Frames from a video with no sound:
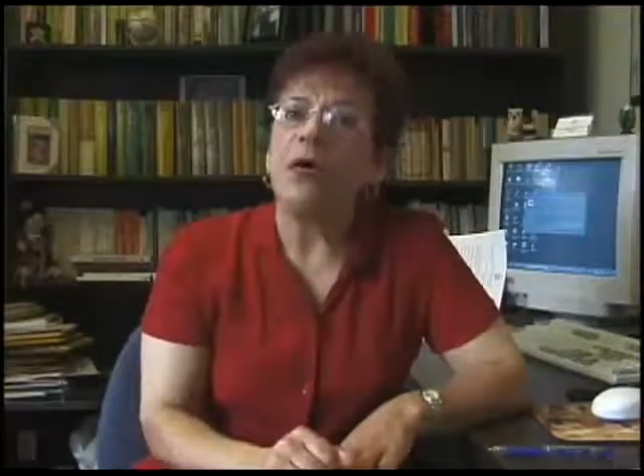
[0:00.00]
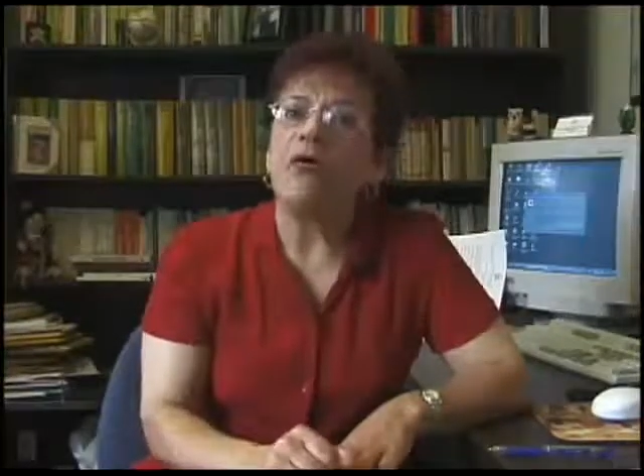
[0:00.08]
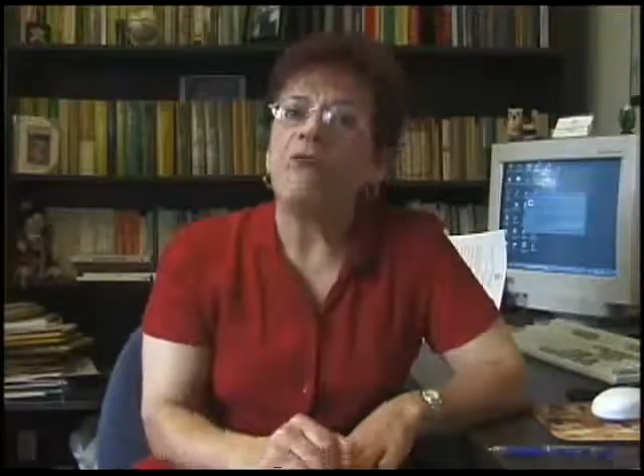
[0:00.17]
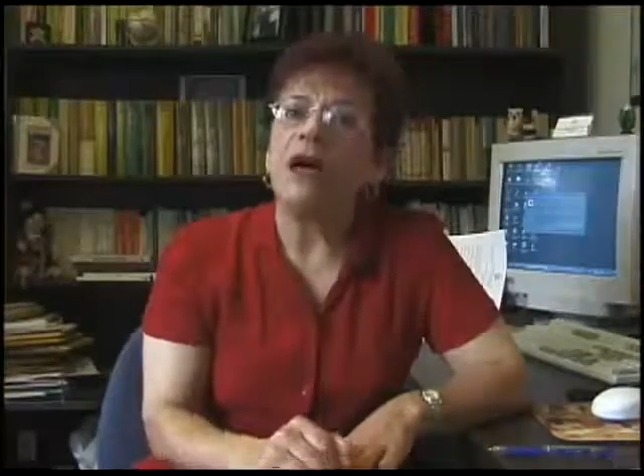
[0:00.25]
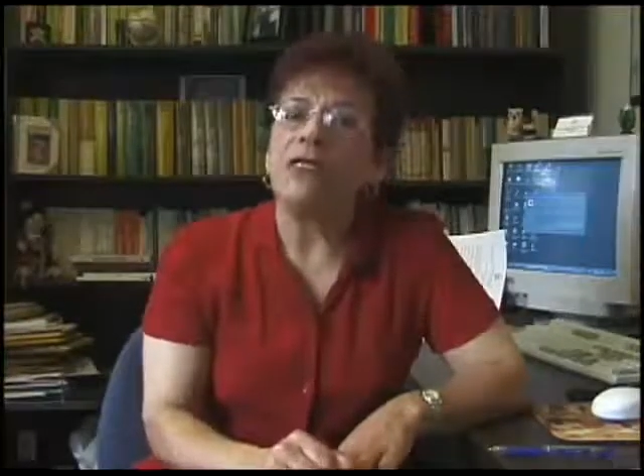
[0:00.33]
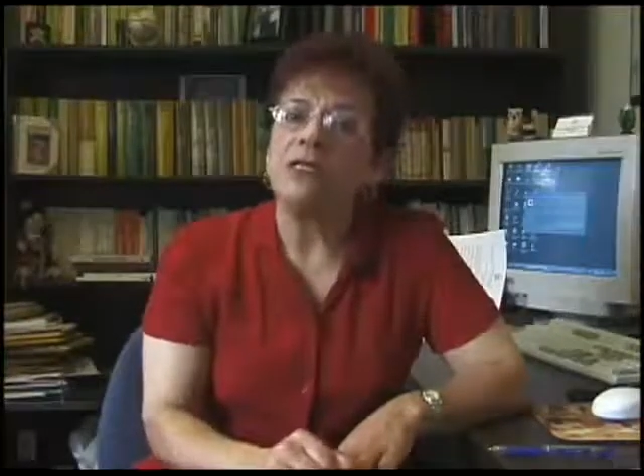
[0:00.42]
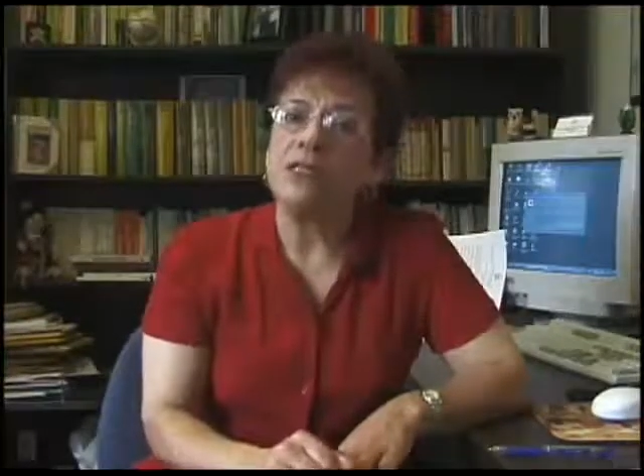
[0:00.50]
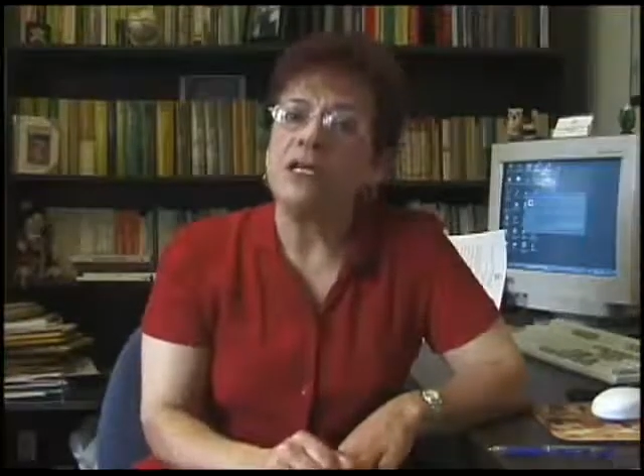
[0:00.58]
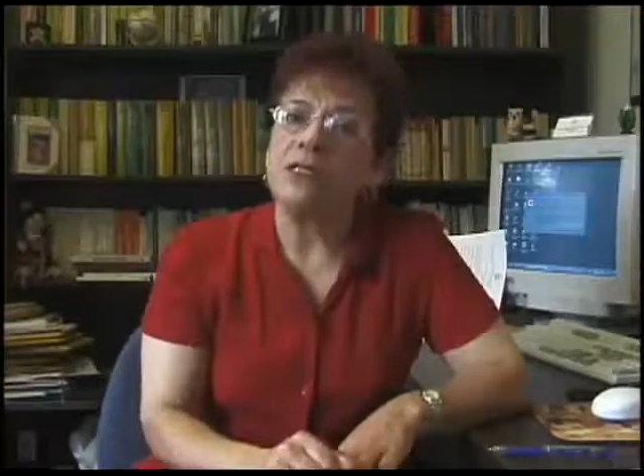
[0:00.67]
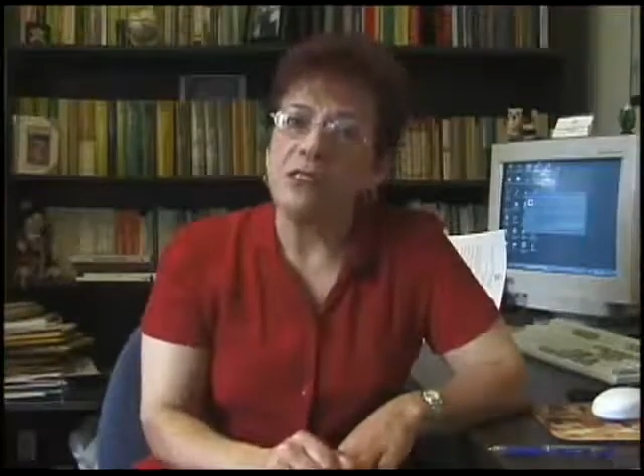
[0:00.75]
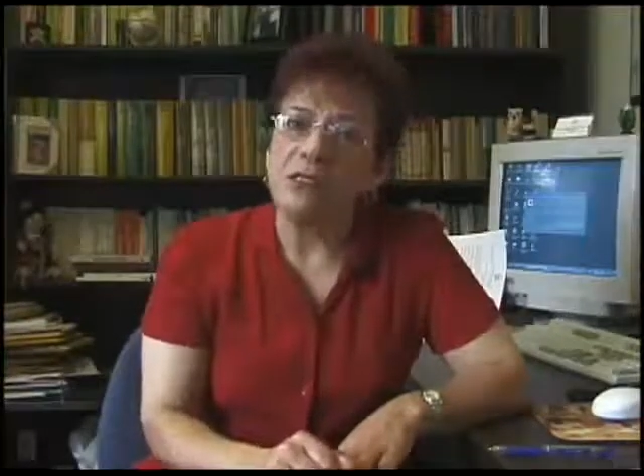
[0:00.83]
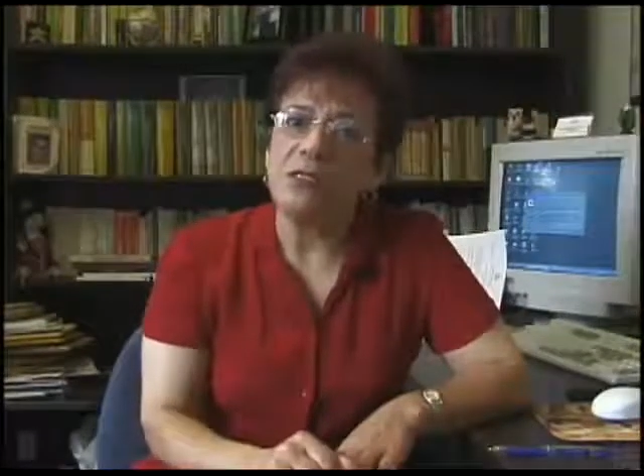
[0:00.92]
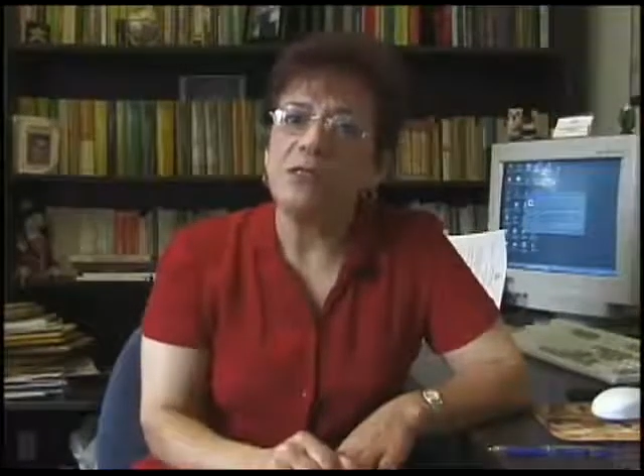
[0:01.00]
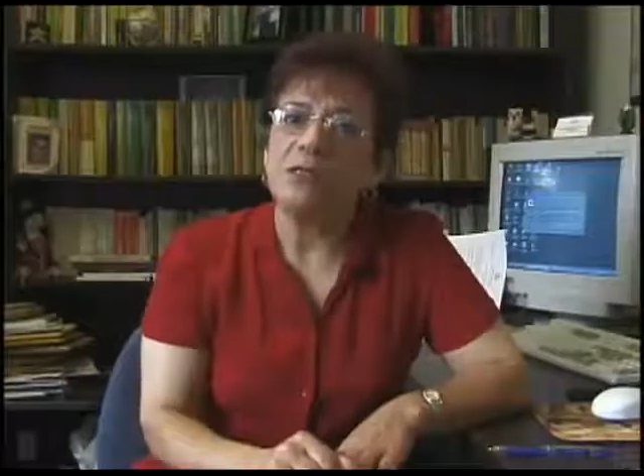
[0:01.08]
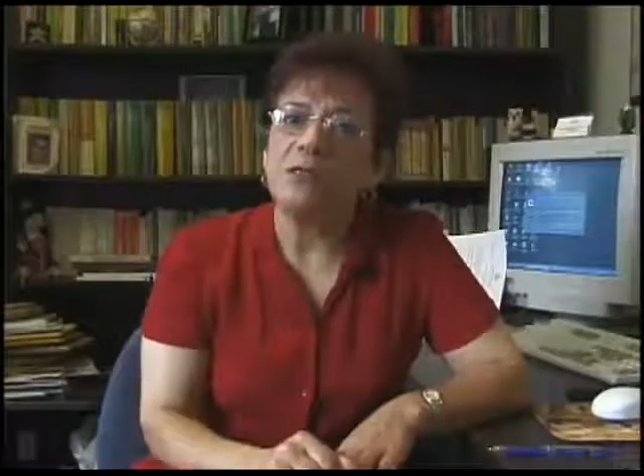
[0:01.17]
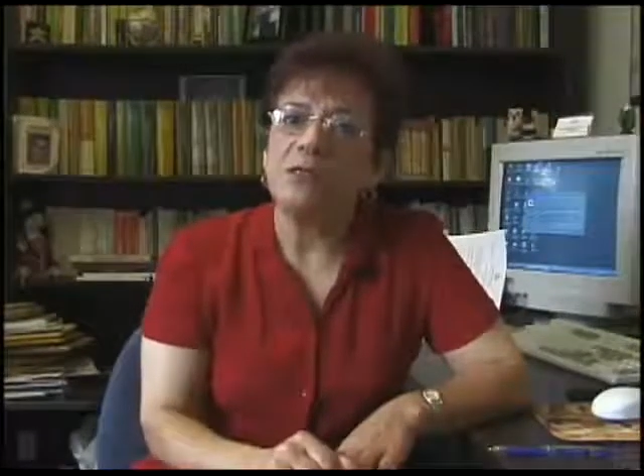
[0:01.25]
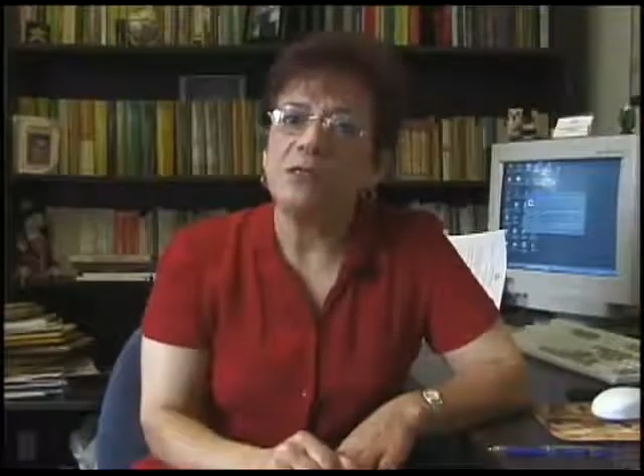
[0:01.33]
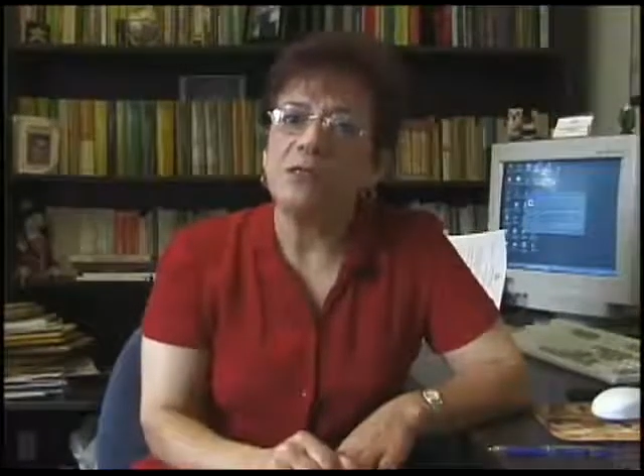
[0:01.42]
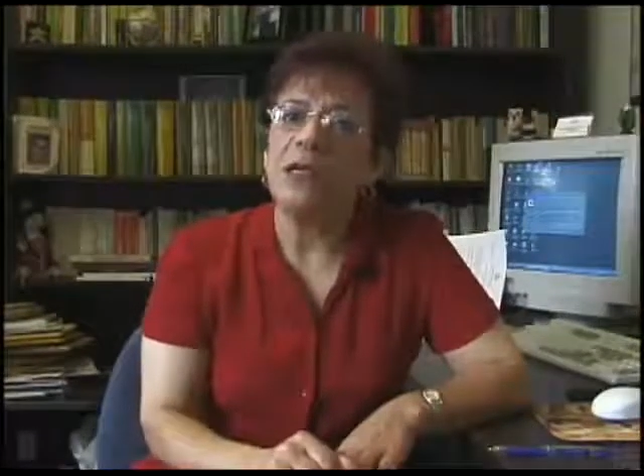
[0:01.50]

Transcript: of God's existence